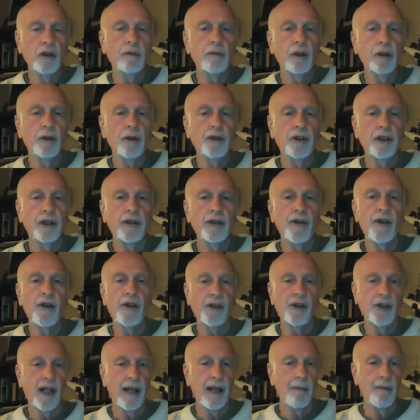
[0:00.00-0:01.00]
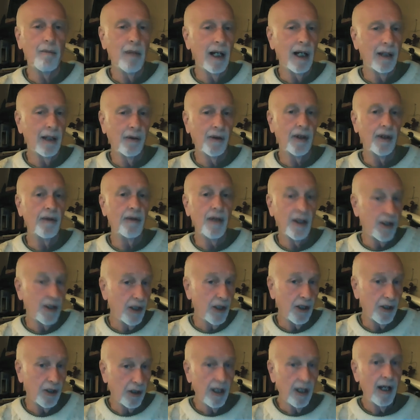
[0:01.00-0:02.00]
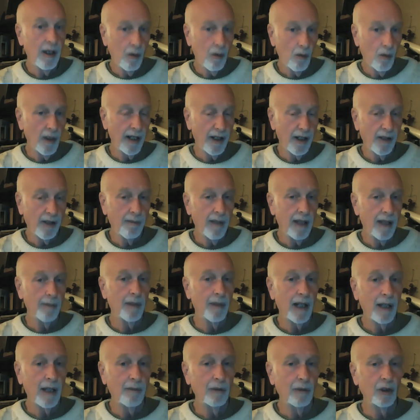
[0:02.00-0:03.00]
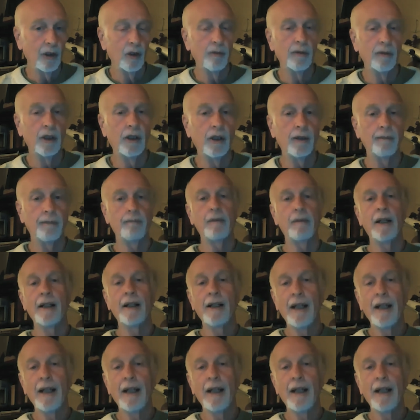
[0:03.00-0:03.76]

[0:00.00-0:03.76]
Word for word: moons into the same month, and this is what is meant by a blue moon.